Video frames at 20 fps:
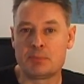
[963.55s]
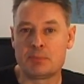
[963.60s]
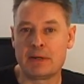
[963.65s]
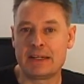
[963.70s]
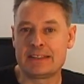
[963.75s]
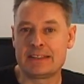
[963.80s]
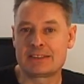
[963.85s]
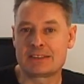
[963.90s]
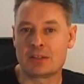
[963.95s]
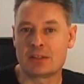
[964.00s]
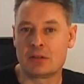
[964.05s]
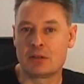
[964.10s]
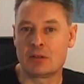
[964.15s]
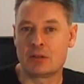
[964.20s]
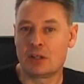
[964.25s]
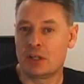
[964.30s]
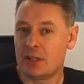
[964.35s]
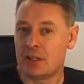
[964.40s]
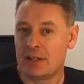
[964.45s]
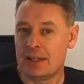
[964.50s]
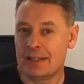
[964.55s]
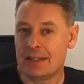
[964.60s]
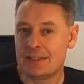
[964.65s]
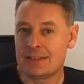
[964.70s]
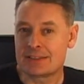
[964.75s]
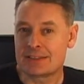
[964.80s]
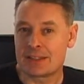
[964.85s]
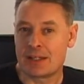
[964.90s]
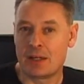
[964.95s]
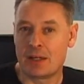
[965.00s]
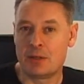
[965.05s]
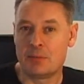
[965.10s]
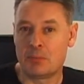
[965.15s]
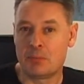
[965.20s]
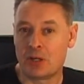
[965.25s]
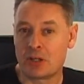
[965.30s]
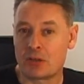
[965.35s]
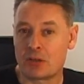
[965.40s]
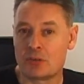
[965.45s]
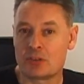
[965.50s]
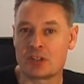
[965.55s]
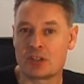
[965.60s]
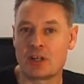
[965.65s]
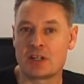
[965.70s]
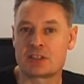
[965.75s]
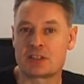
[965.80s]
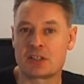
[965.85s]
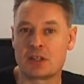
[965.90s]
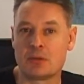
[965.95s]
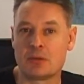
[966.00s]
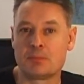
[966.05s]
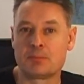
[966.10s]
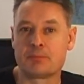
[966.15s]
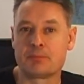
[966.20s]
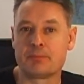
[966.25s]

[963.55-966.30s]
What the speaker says: based on the Kinetis and MicroTasker.